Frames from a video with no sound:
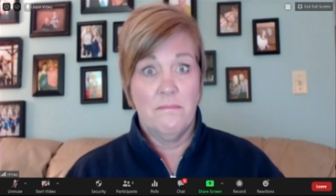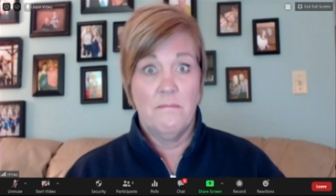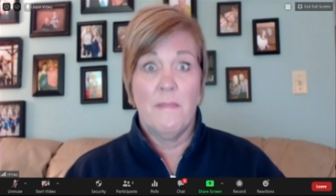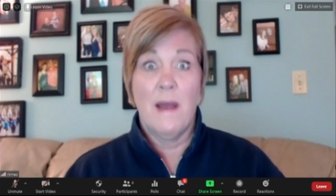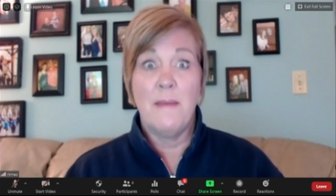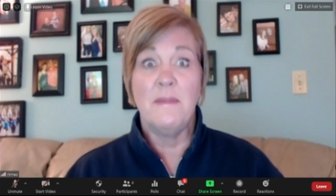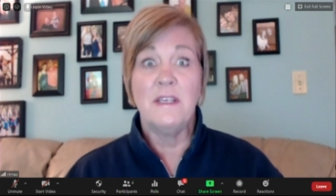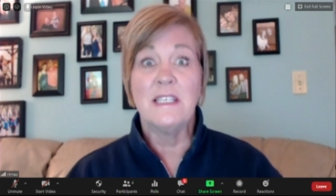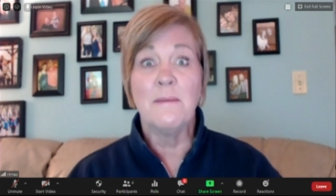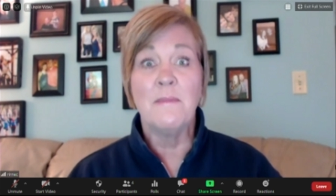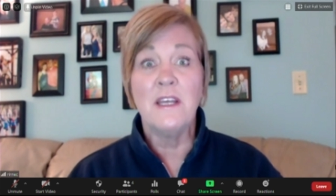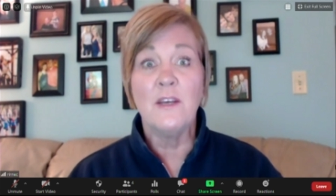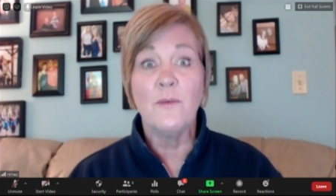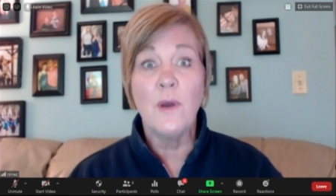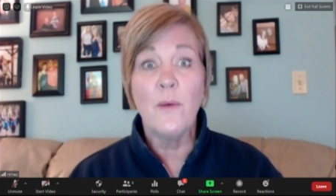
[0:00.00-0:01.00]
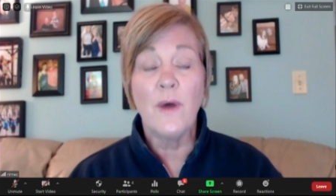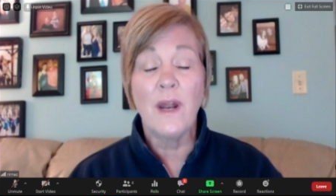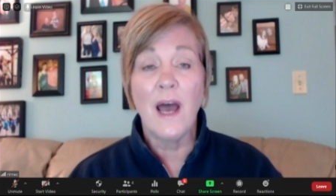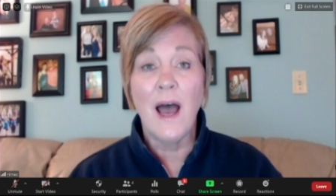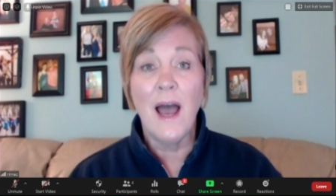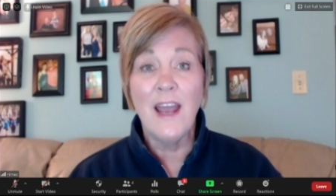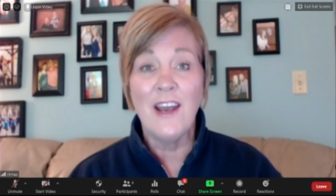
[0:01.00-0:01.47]
might be somebody that we want
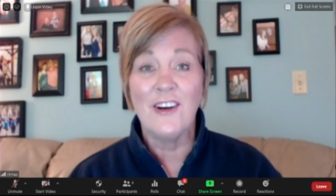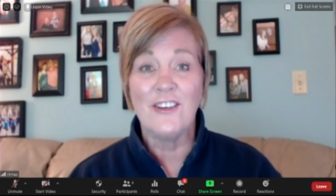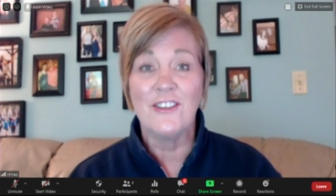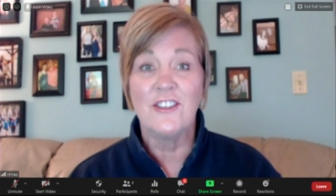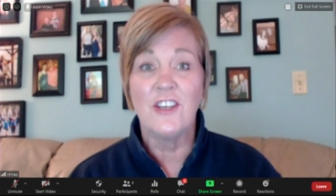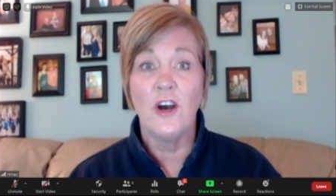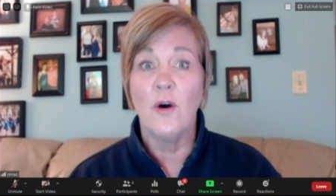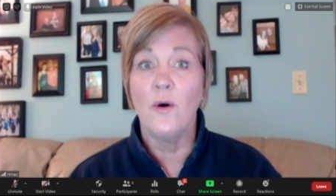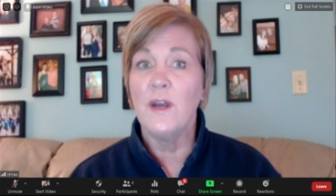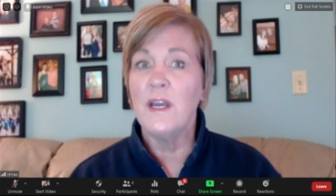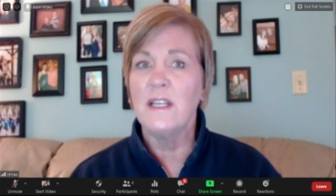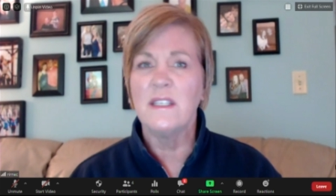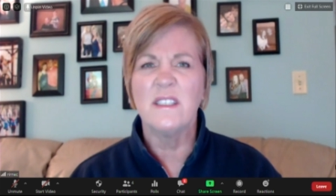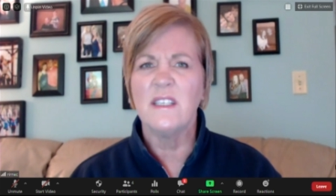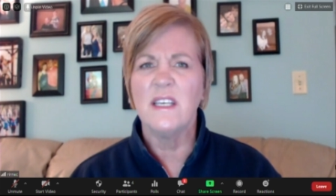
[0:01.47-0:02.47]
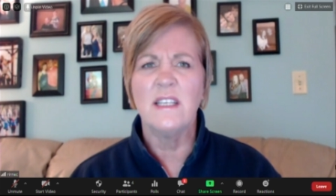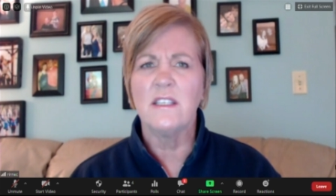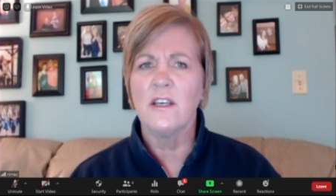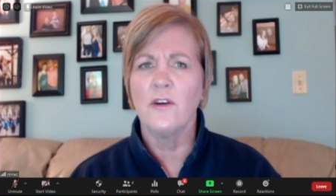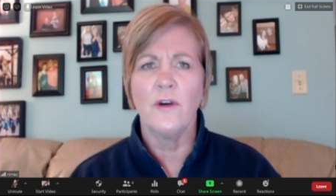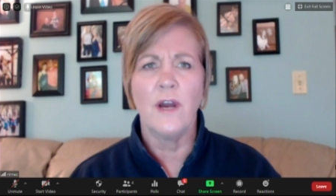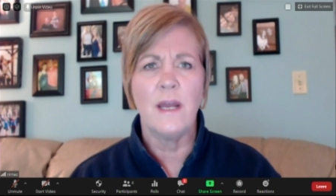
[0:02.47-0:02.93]
to hire so it's it's
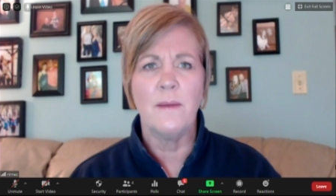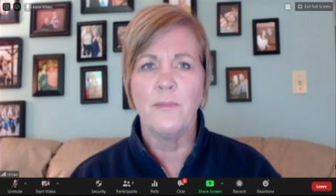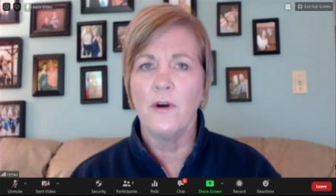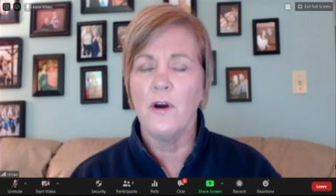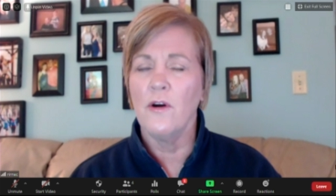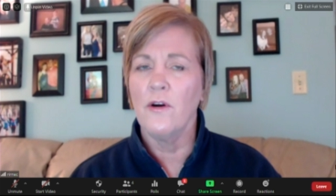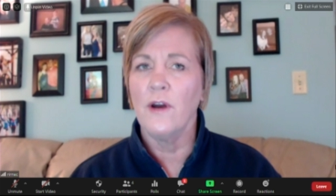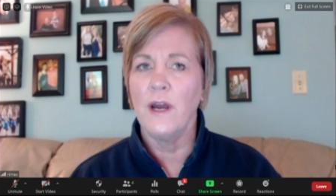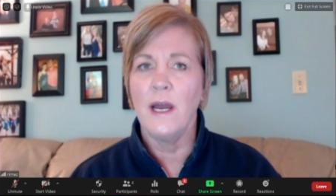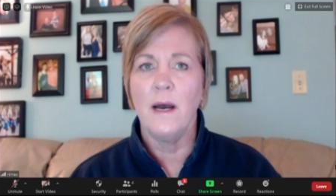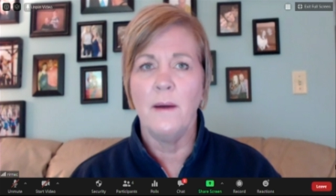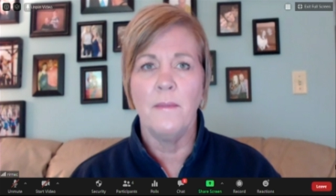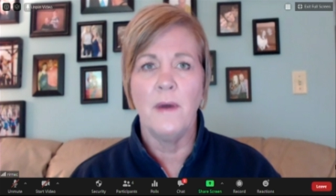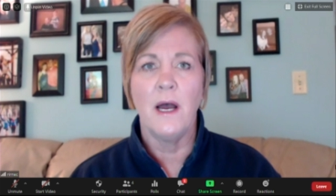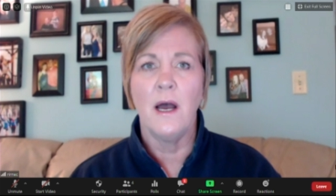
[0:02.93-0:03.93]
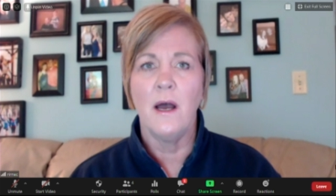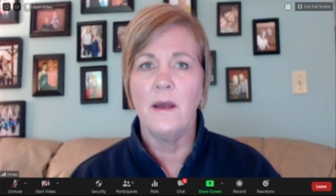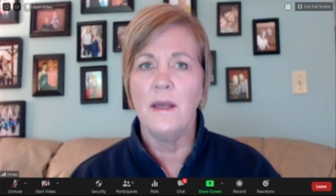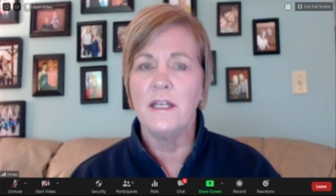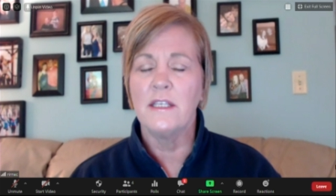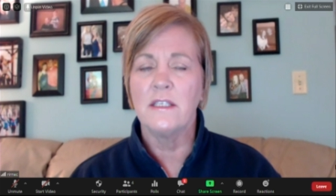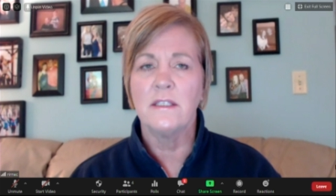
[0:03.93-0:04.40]
a great program uh,
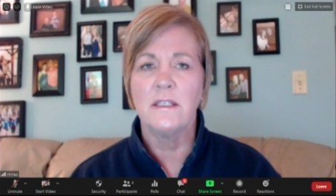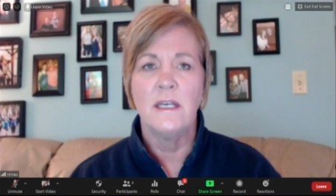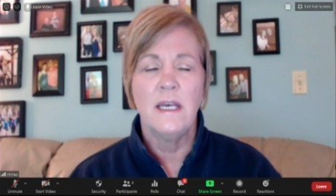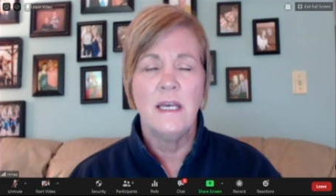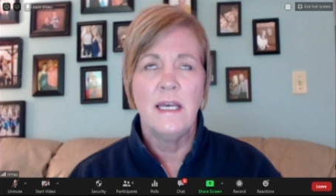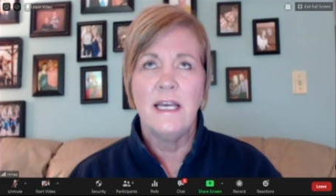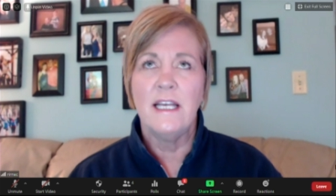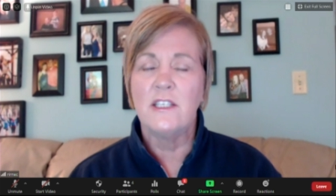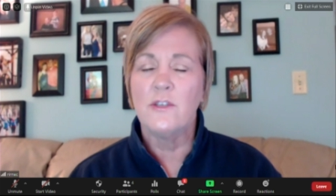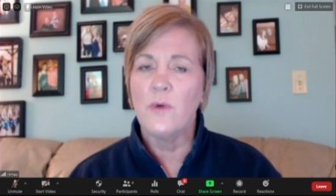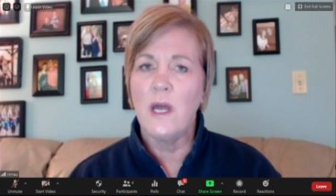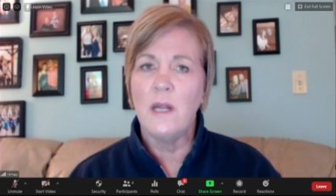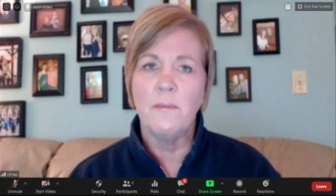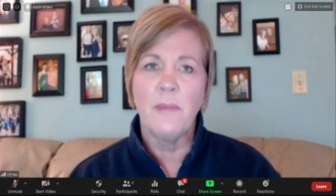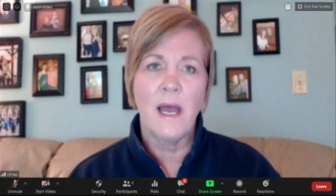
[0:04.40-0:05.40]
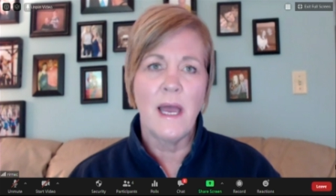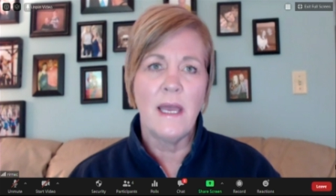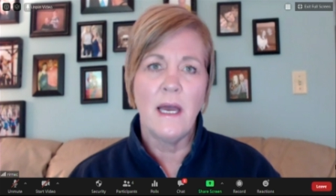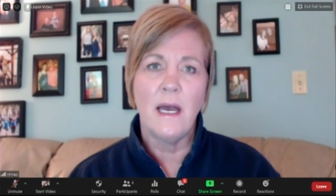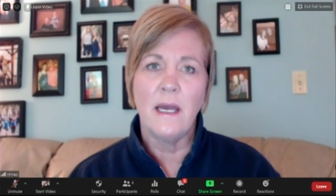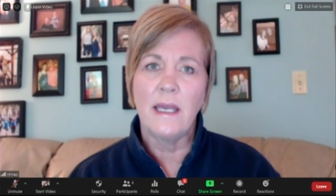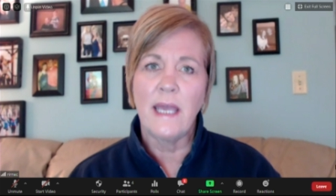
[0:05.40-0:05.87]
it's it's run by
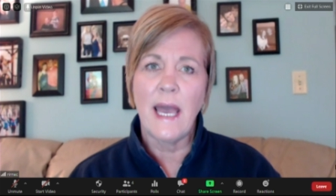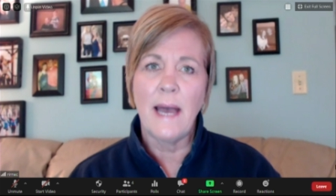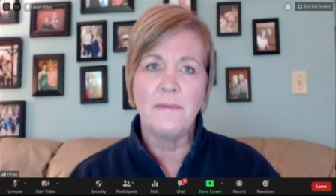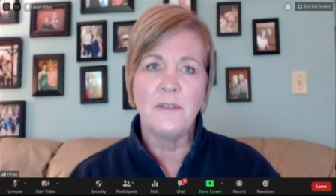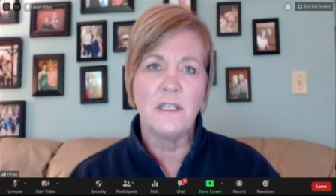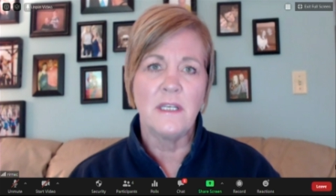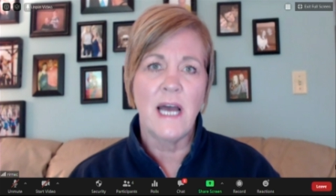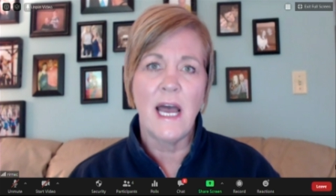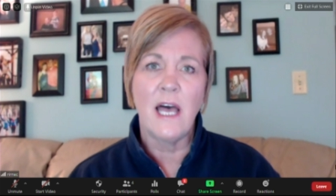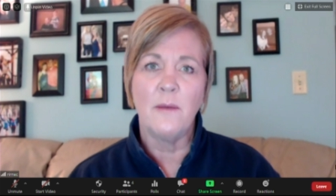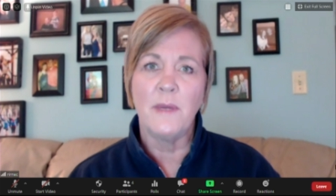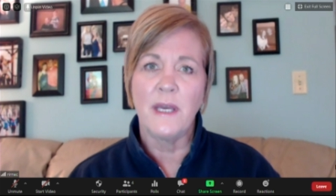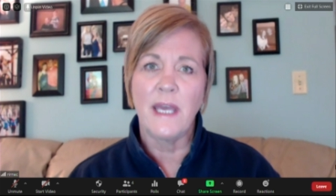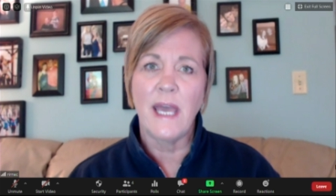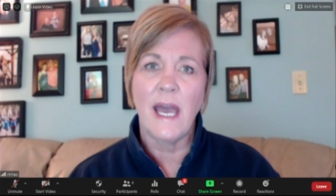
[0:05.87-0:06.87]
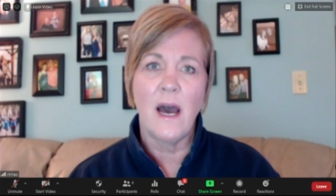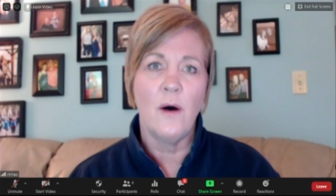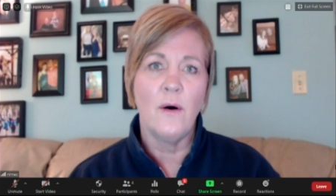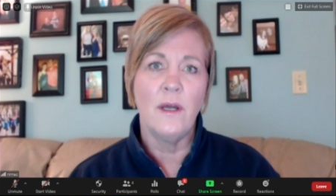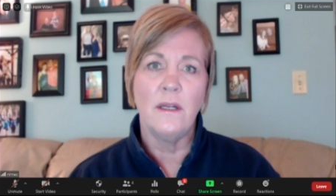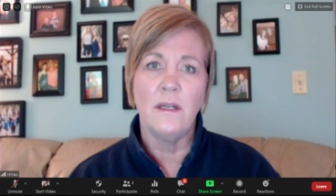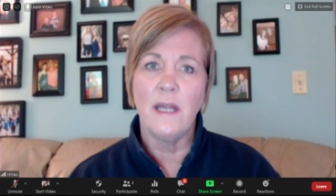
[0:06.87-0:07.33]
uh, captain kyle
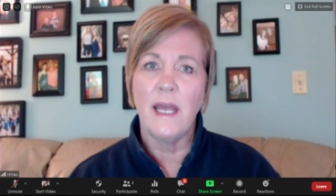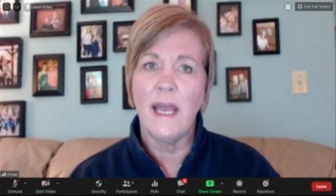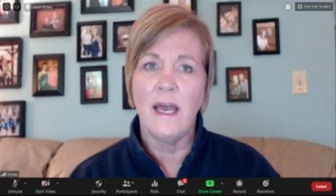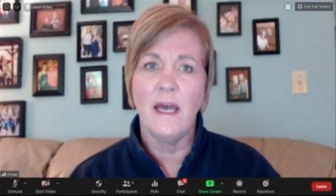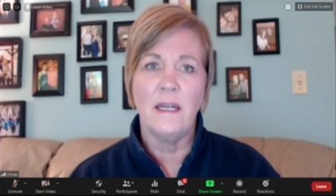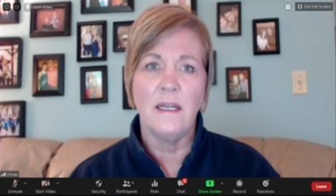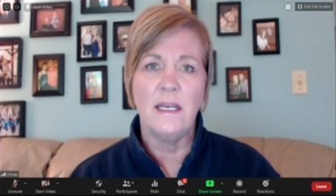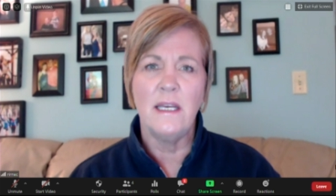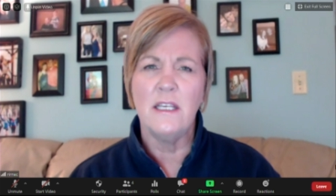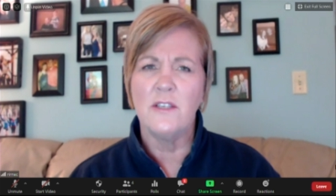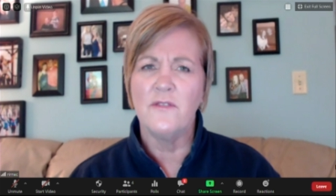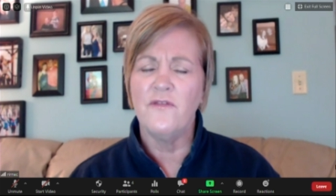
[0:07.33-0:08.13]
mccowan and he's